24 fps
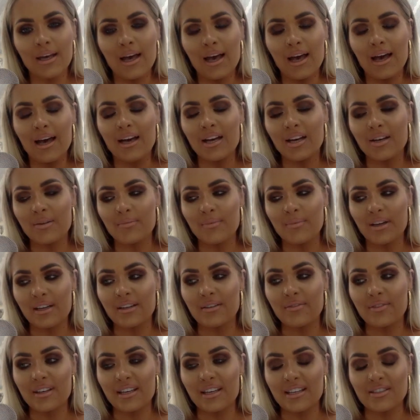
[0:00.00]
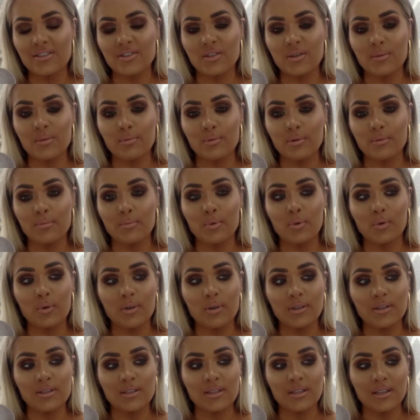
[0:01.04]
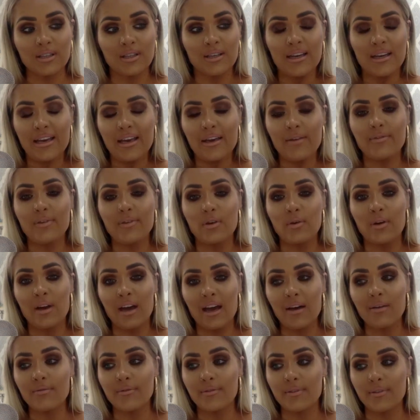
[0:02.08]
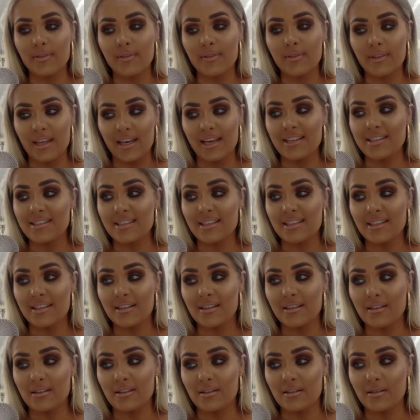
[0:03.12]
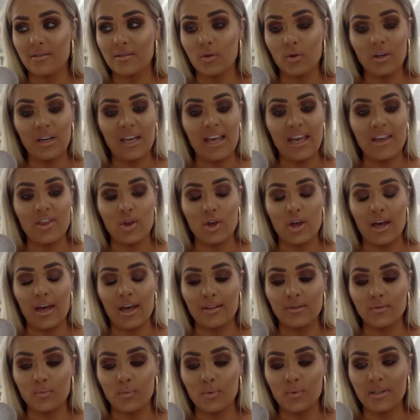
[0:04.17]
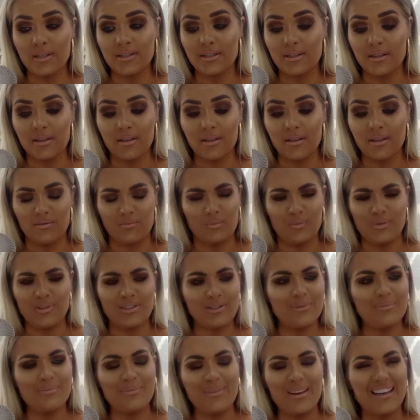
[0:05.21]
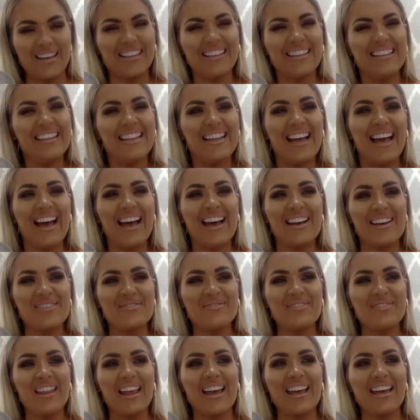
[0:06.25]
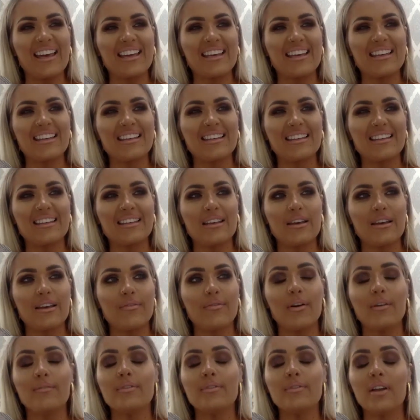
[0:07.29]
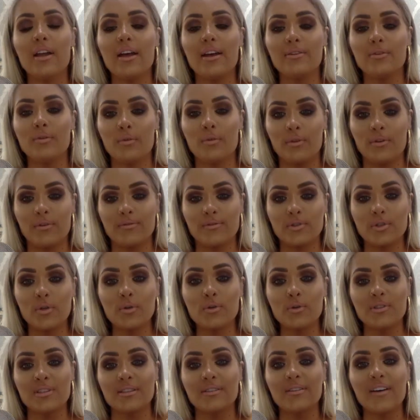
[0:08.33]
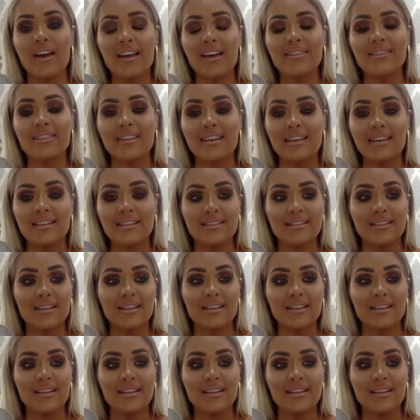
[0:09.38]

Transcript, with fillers: And I think it's super important to, if you have this knowledge and wisdom, but like if I've learned all the tools and I've had these,